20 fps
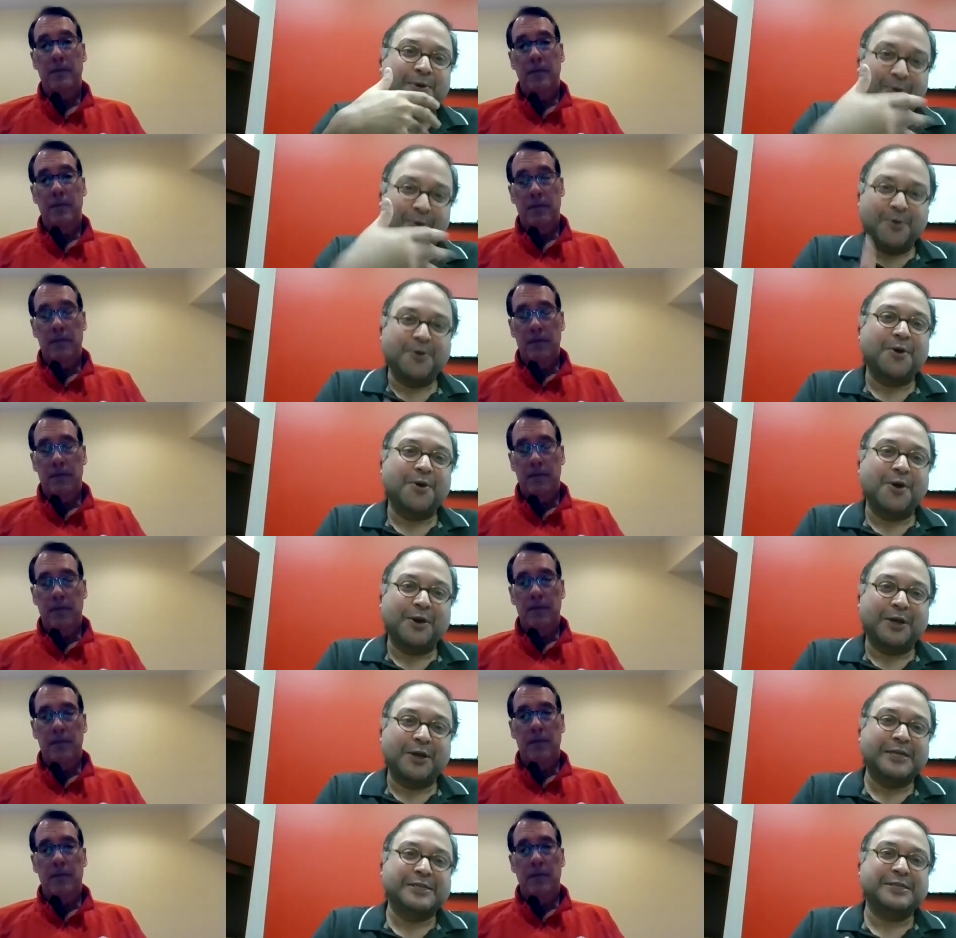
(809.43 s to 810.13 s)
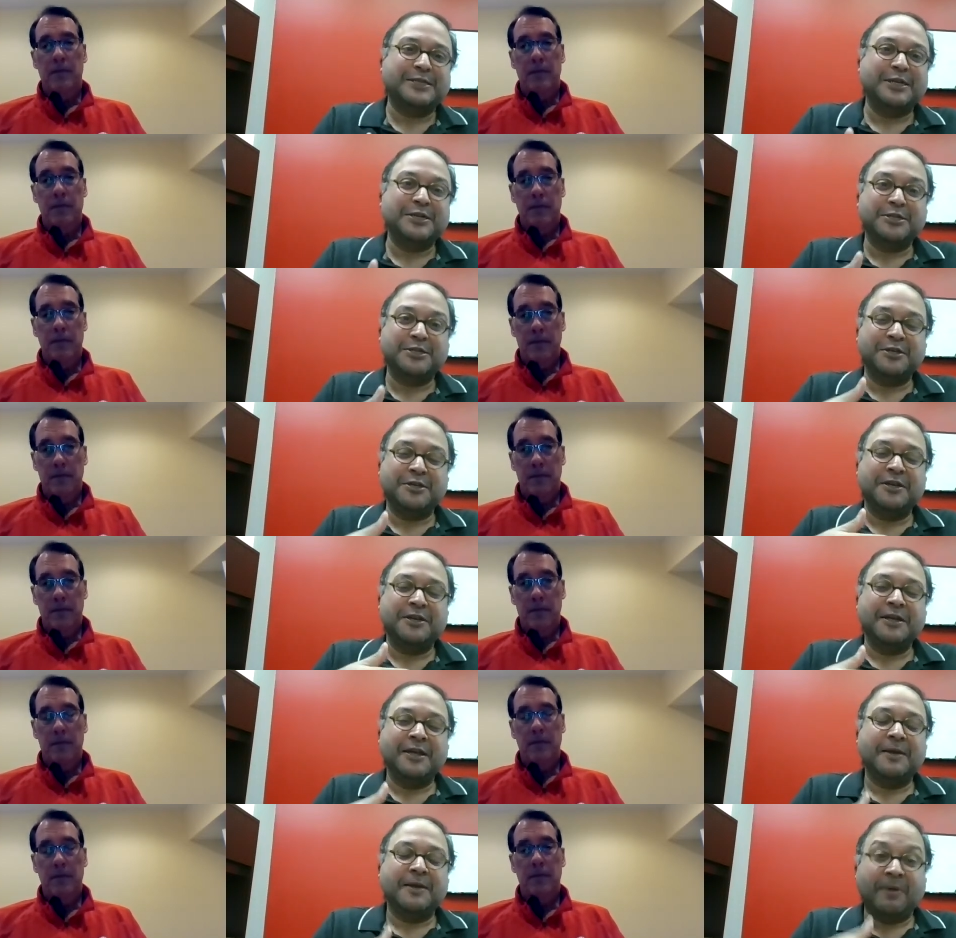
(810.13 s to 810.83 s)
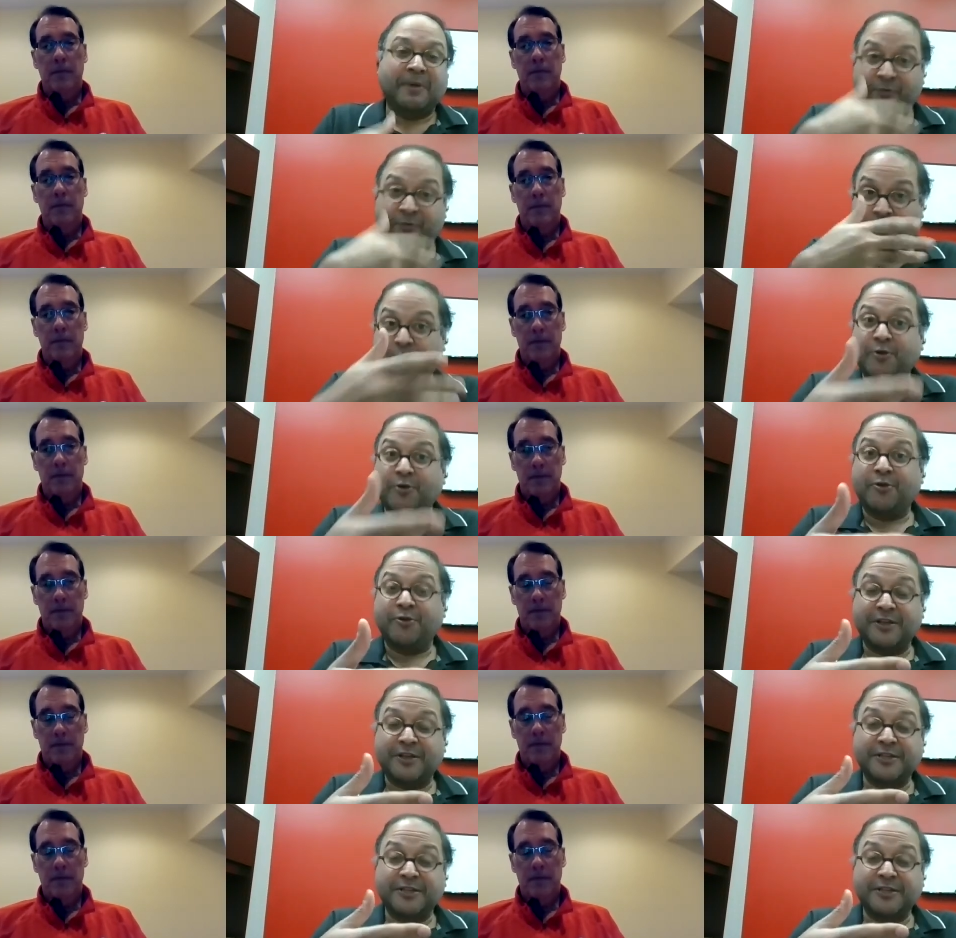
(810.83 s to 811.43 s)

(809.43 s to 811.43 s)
Speaker 1: own organization. But from what you